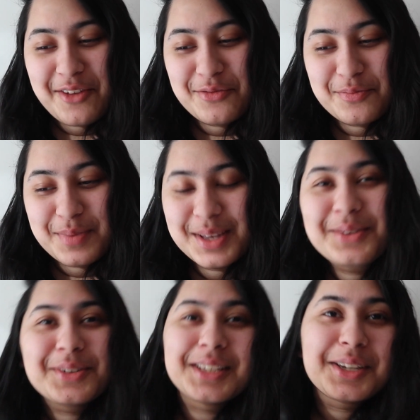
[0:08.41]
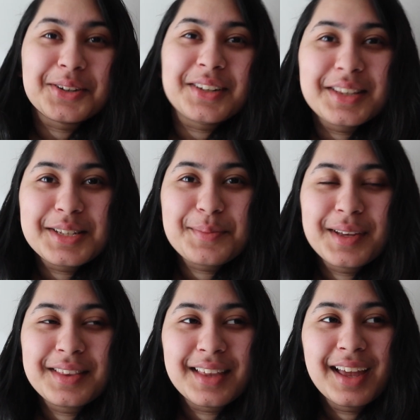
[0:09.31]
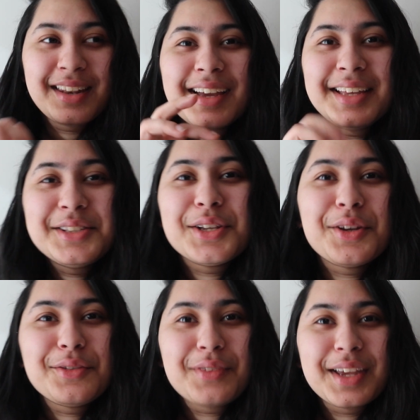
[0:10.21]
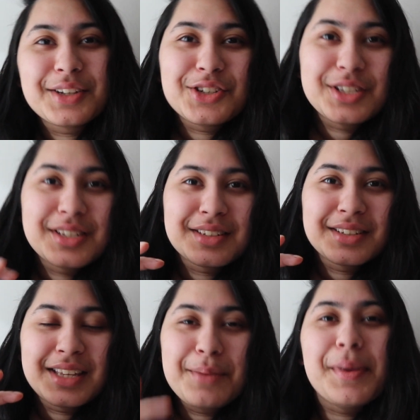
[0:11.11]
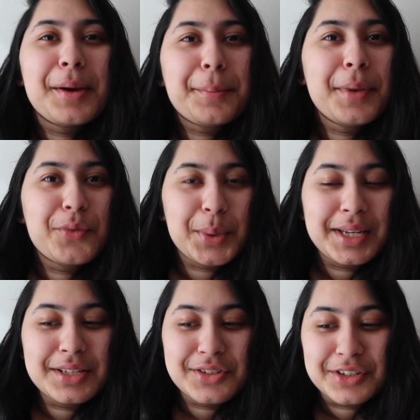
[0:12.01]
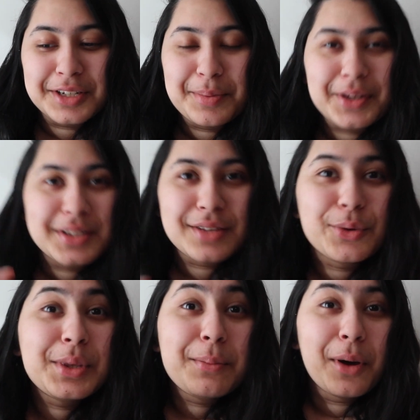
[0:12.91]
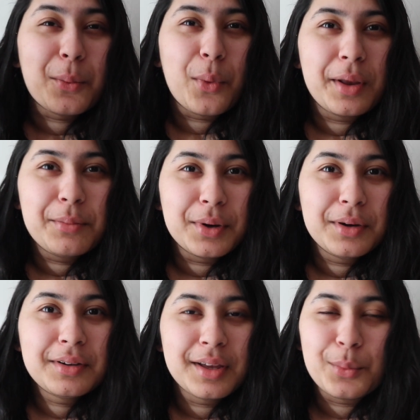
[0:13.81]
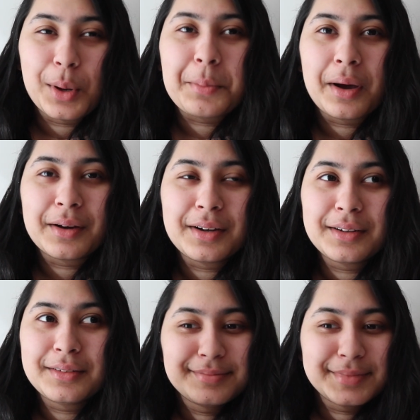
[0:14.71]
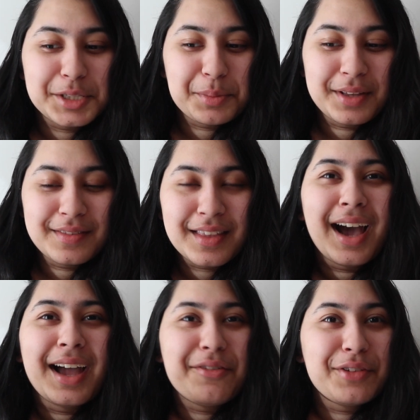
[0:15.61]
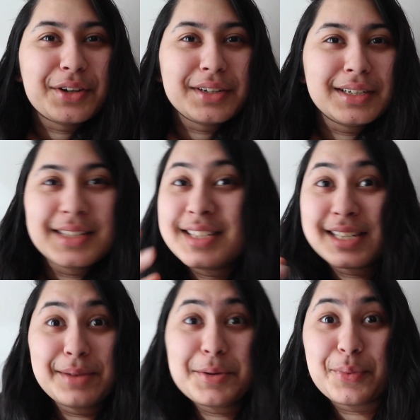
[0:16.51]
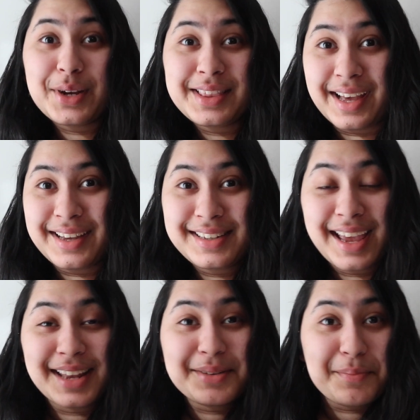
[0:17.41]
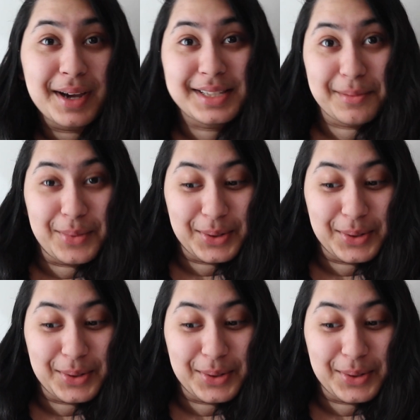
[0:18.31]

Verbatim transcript: I've been really good this month and instead of like just keeping up my winning streak because I've only bought one book and one manga. This month, I figured it's time to break that and buy some